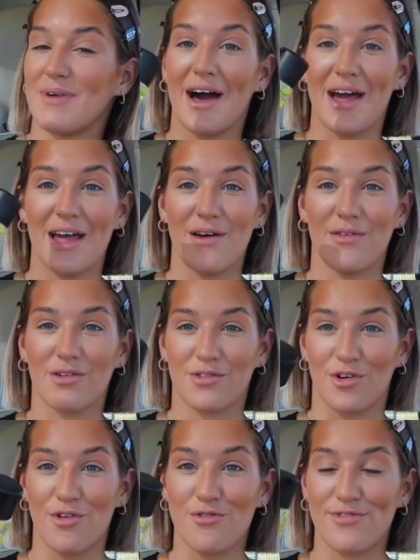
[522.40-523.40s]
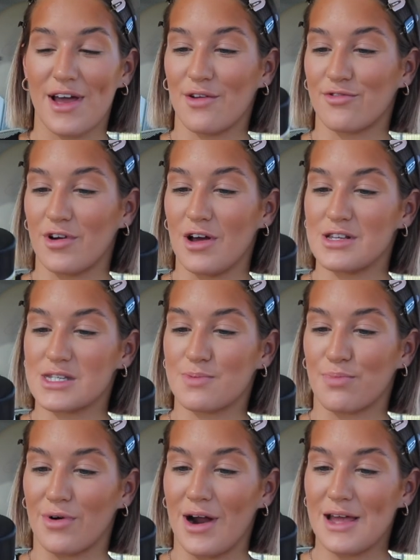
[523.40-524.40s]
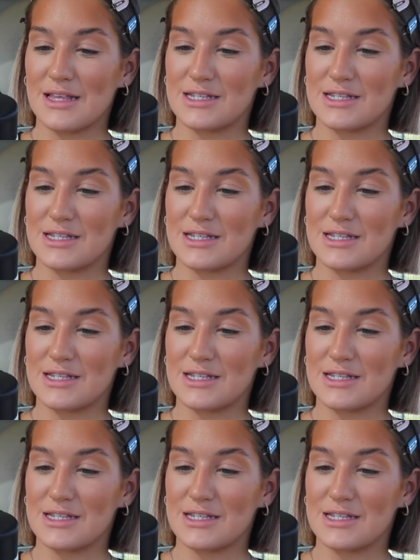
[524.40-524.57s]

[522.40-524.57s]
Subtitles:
my current favourite spray.